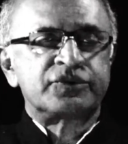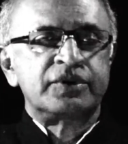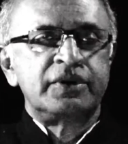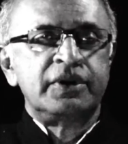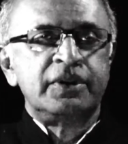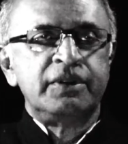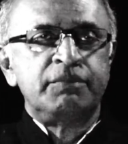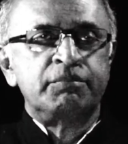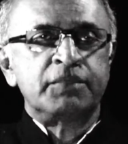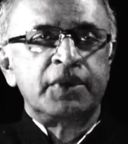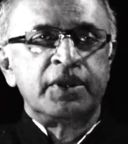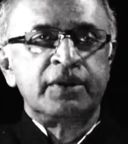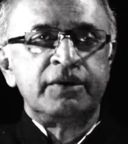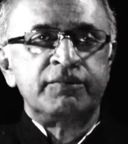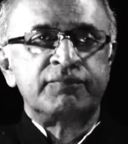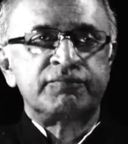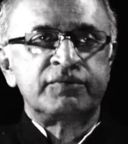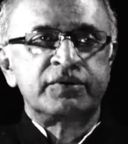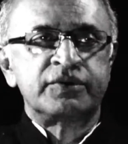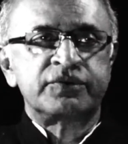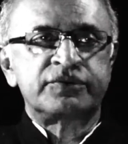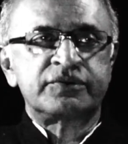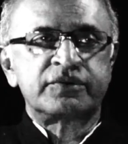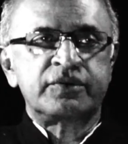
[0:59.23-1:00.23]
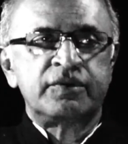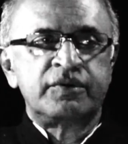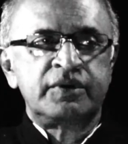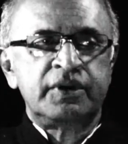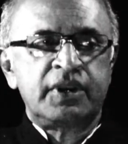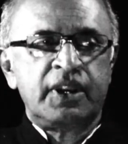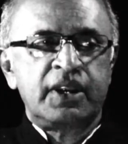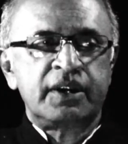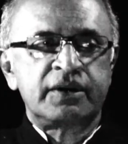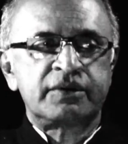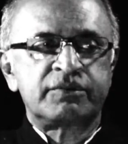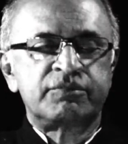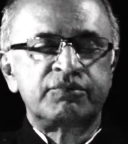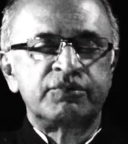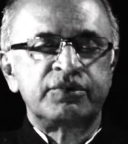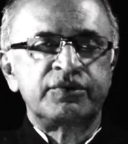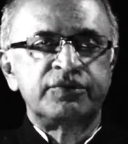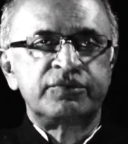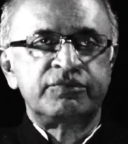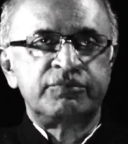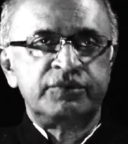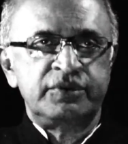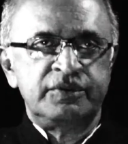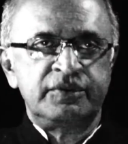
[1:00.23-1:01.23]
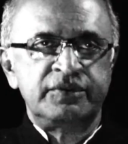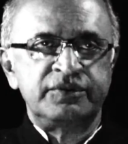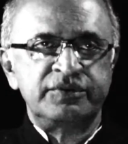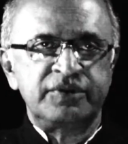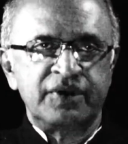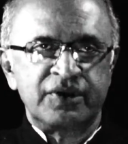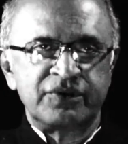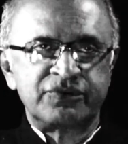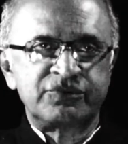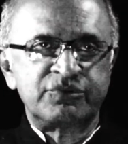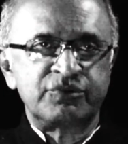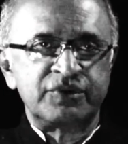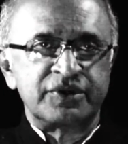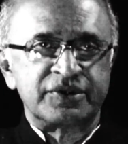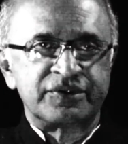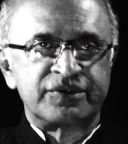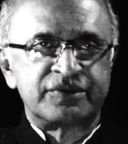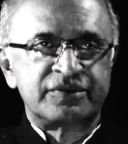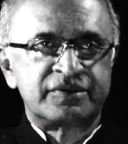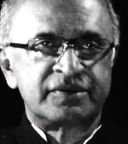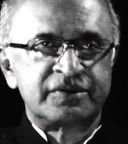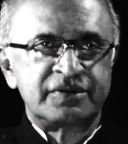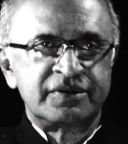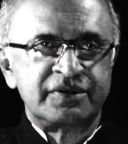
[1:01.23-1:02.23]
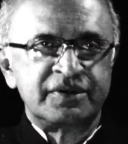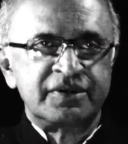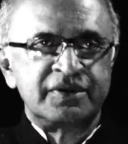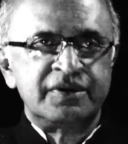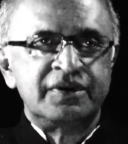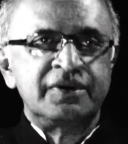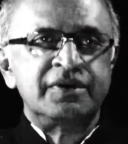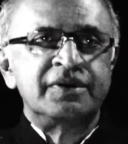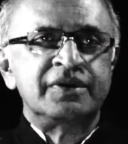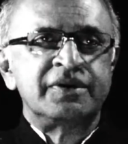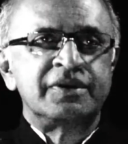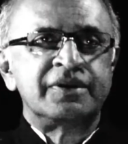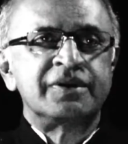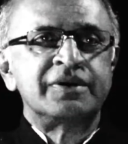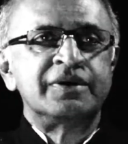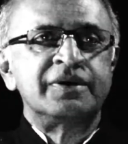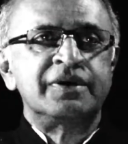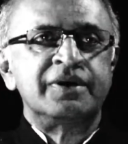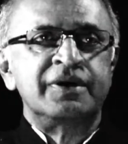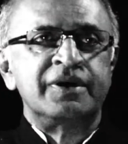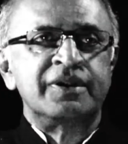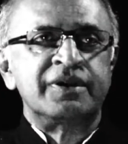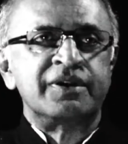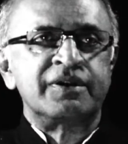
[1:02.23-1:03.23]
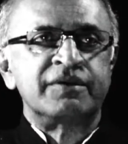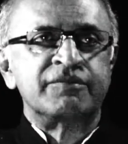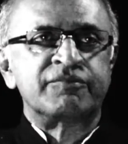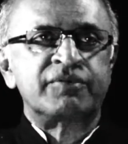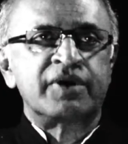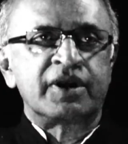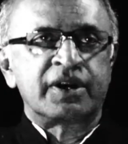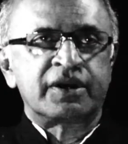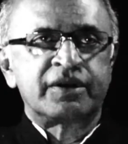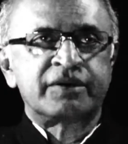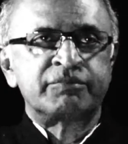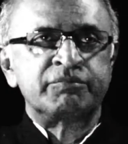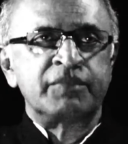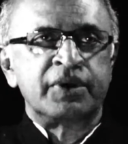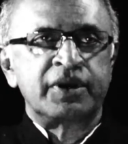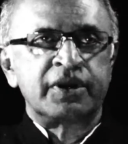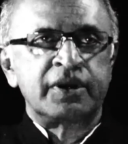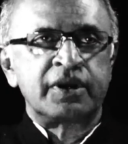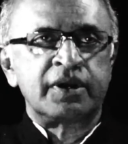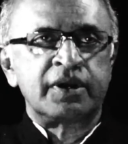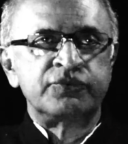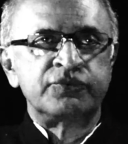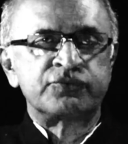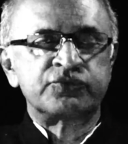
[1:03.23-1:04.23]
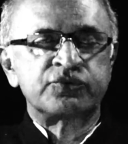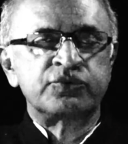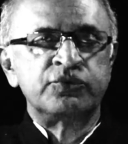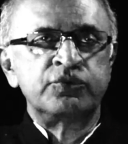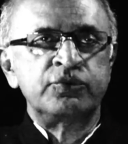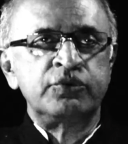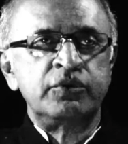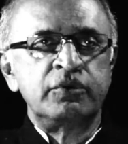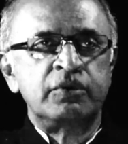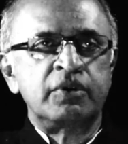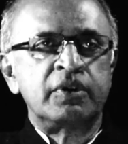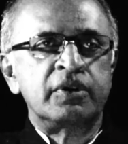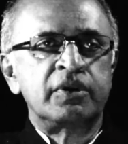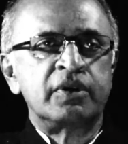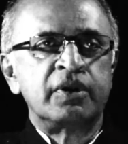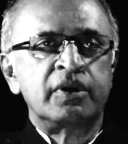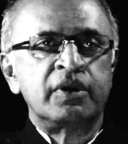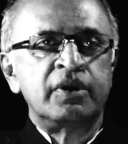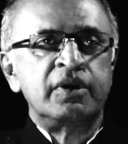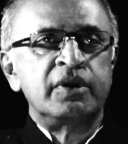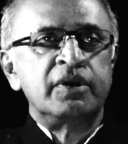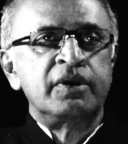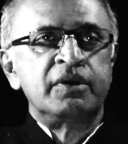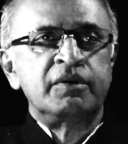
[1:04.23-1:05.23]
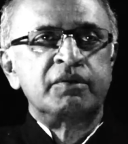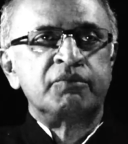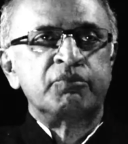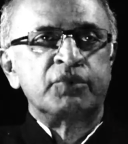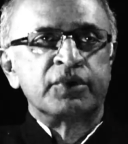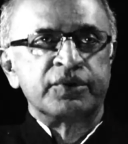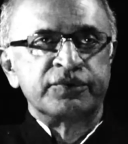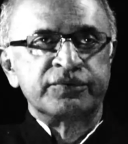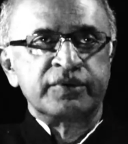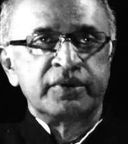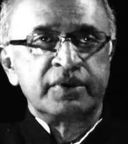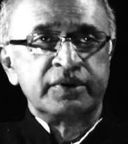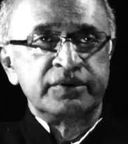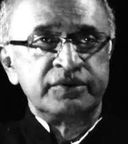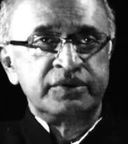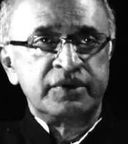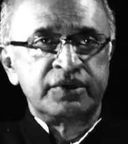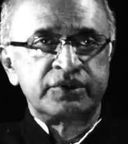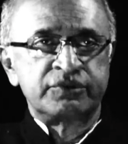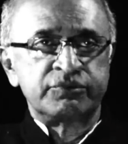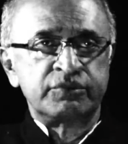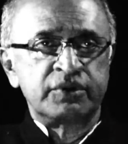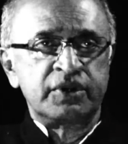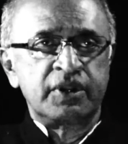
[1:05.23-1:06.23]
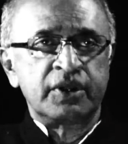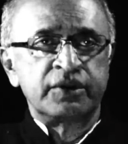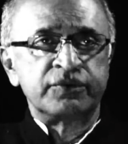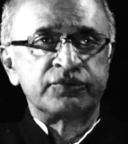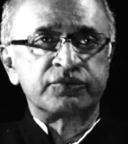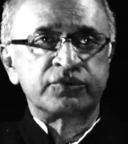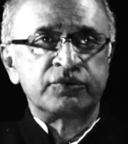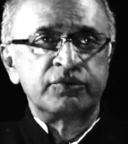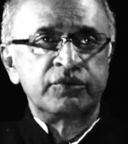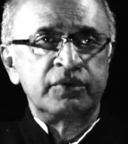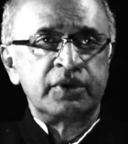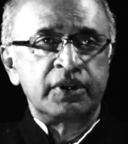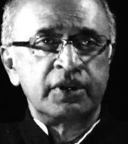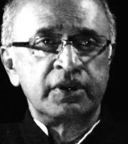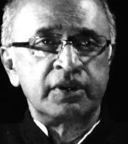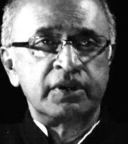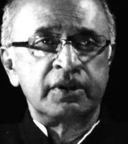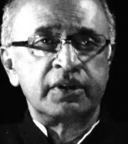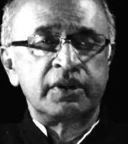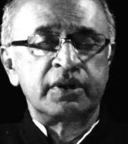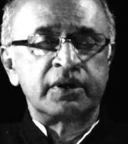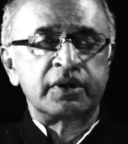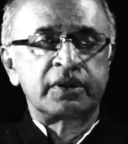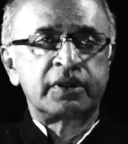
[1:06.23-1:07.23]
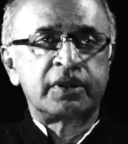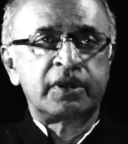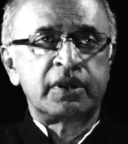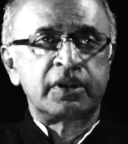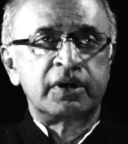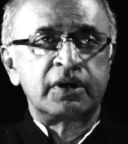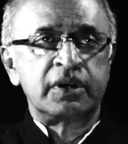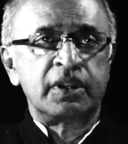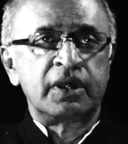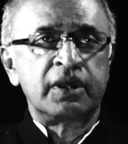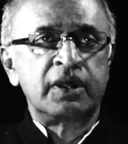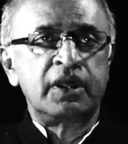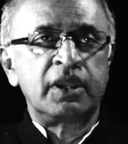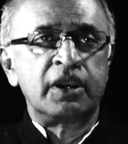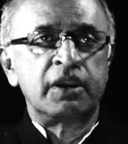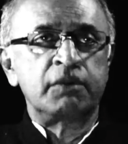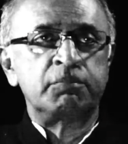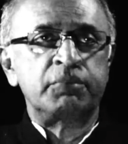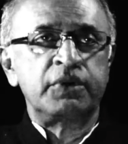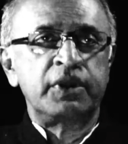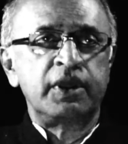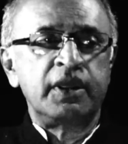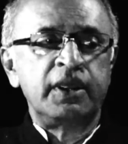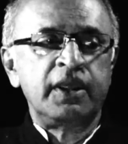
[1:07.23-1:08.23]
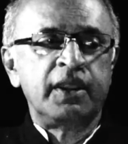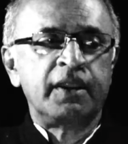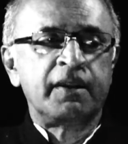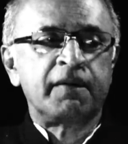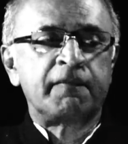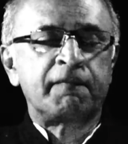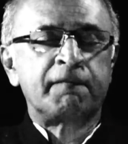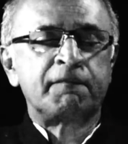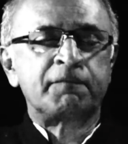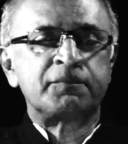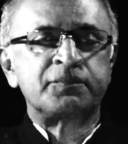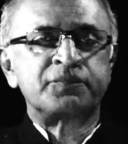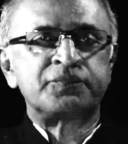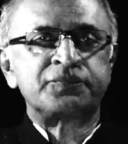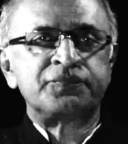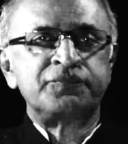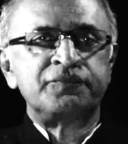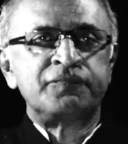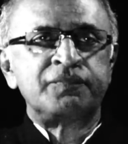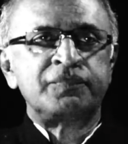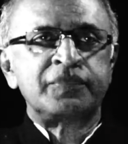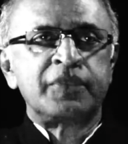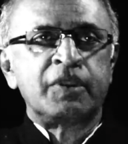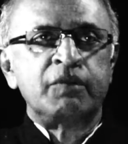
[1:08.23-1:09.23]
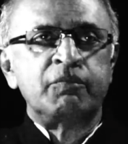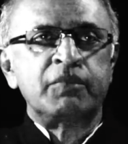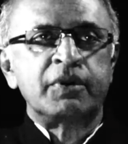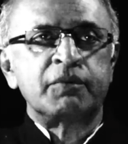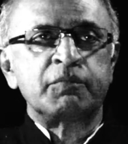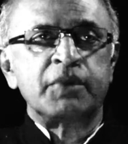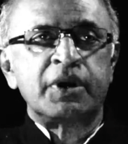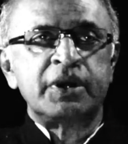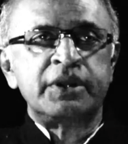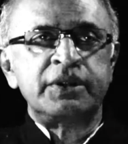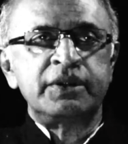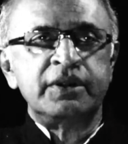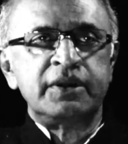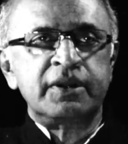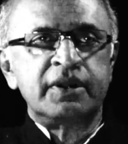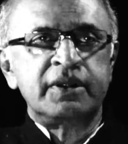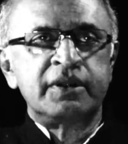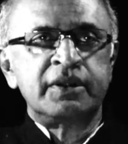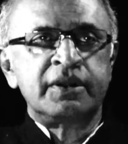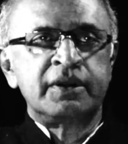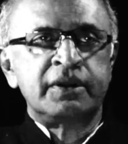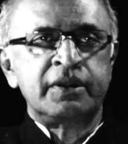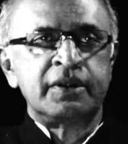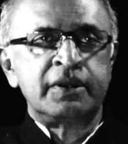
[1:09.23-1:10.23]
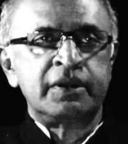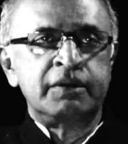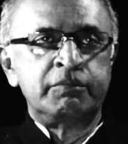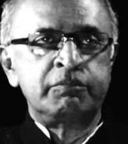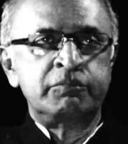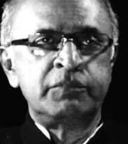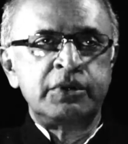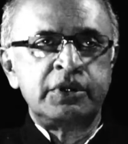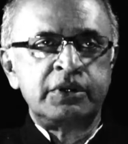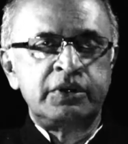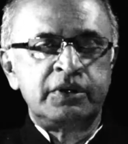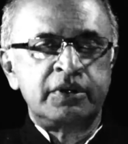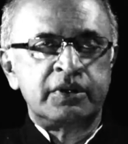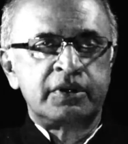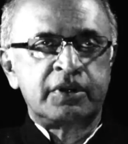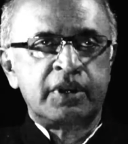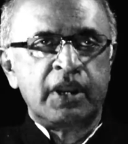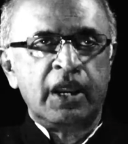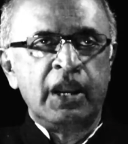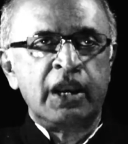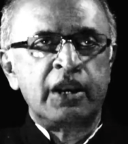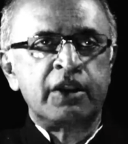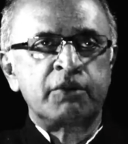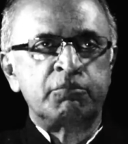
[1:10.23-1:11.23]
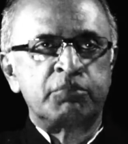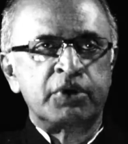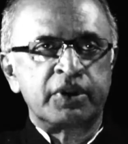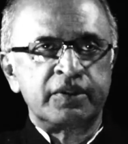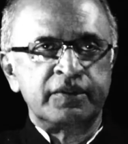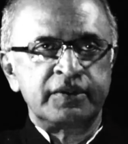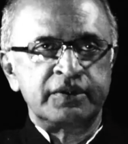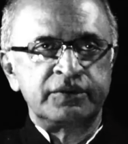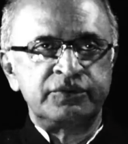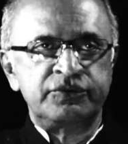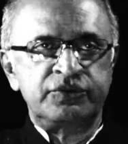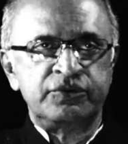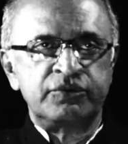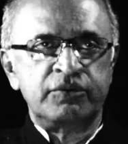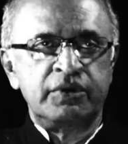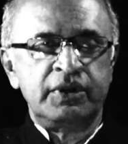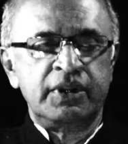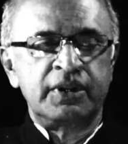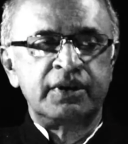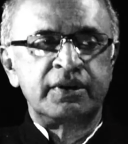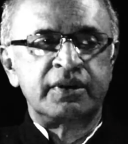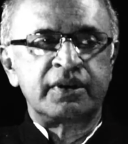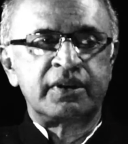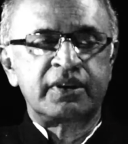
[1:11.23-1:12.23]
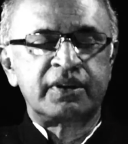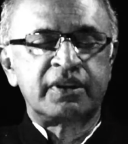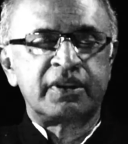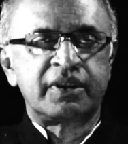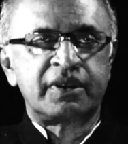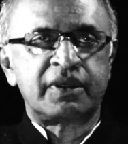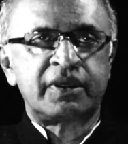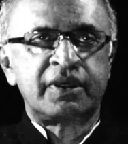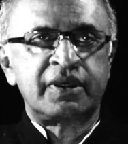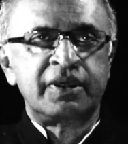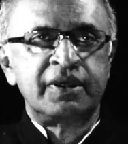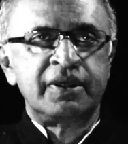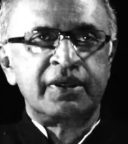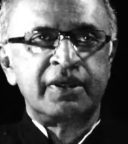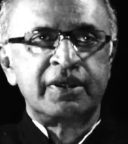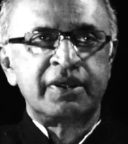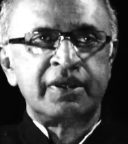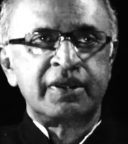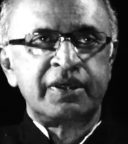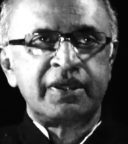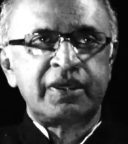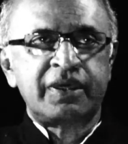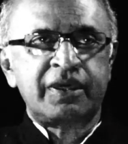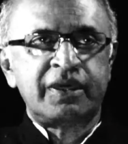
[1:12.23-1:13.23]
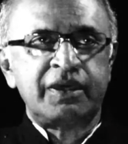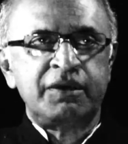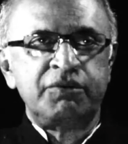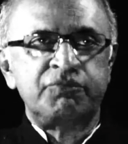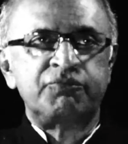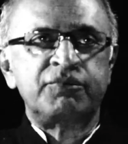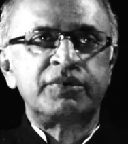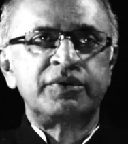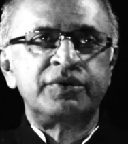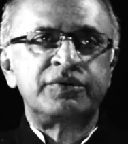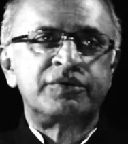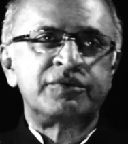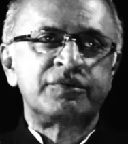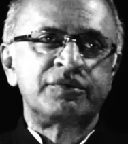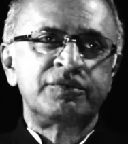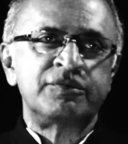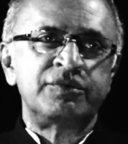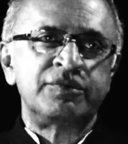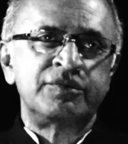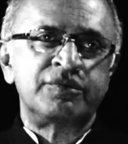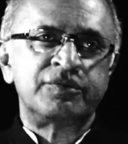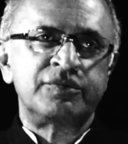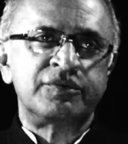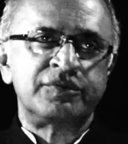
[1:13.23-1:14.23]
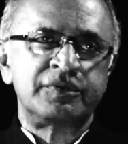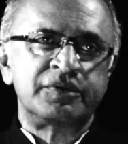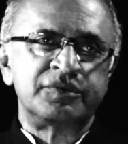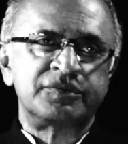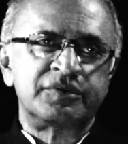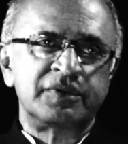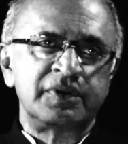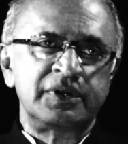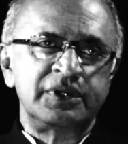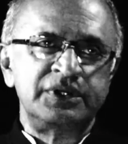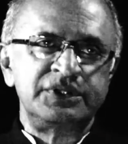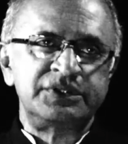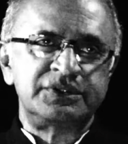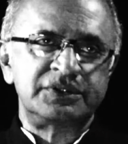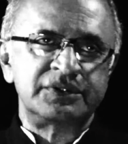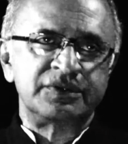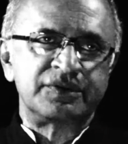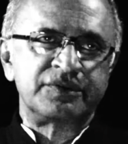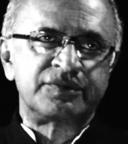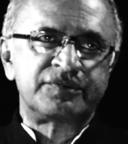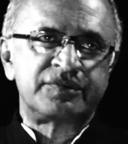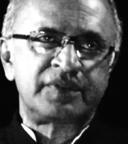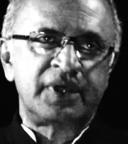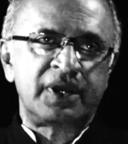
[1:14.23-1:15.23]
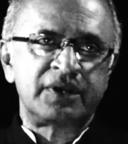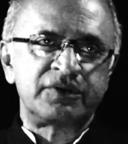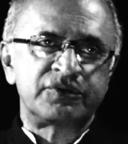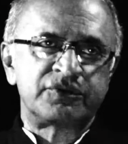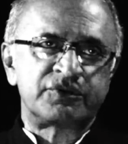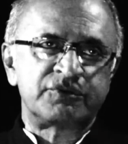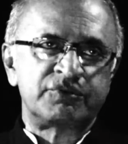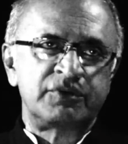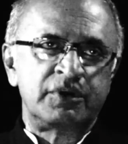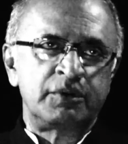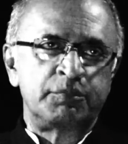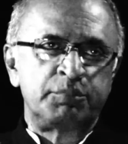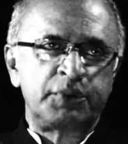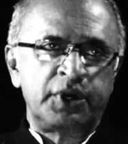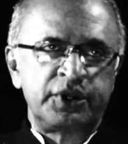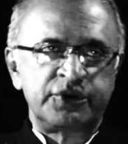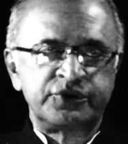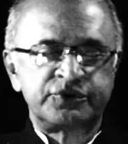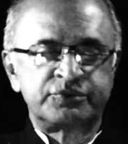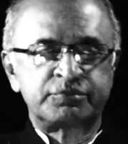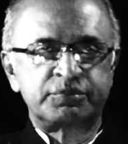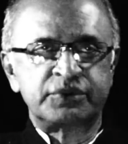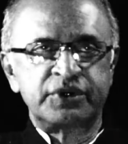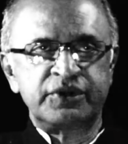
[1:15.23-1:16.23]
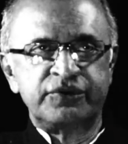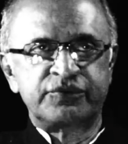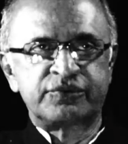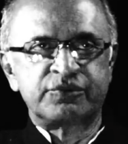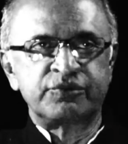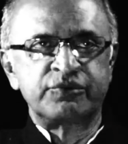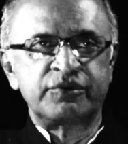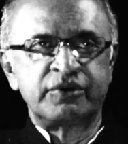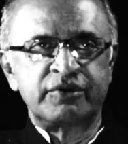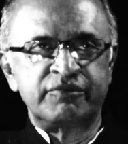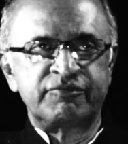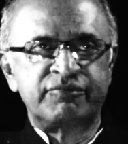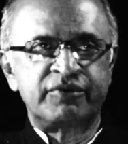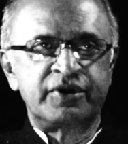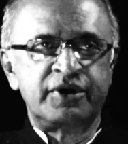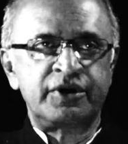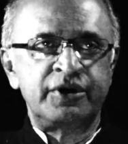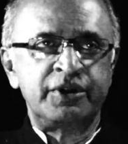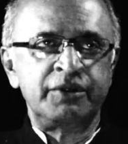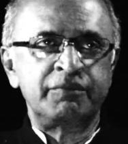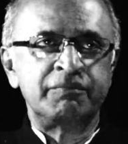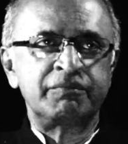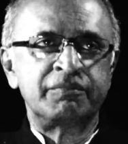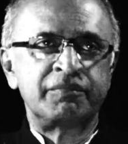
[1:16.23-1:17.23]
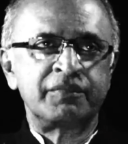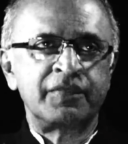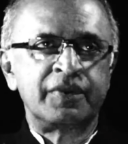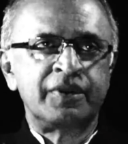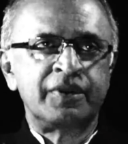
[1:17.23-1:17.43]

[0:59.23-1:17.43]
really my first contact was with the Jesuits. And in fact, my school was in a Jesuit high school in Kerala, Halaby. And my immediate elder brother, Julian, he went to the Salesians, thanks to our parish priest who referred him